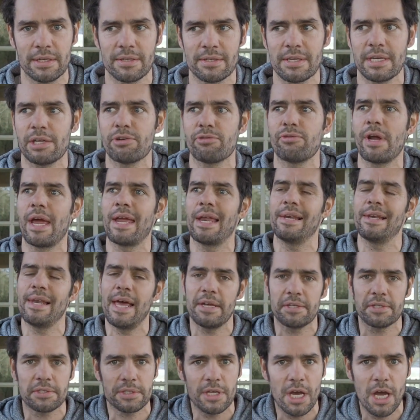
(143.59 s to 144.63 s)
Does it create
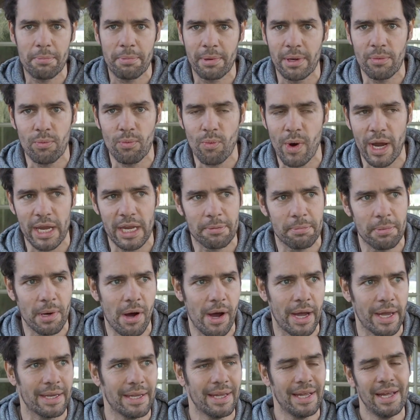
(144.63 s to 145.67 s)
less turbulent wake
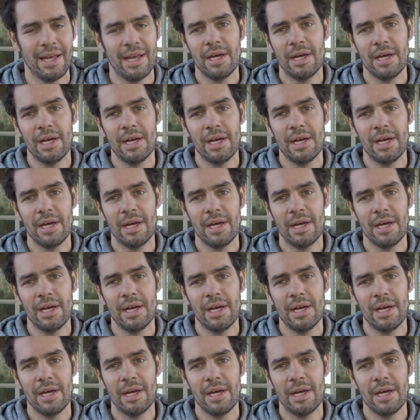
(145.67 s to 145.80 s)
behind?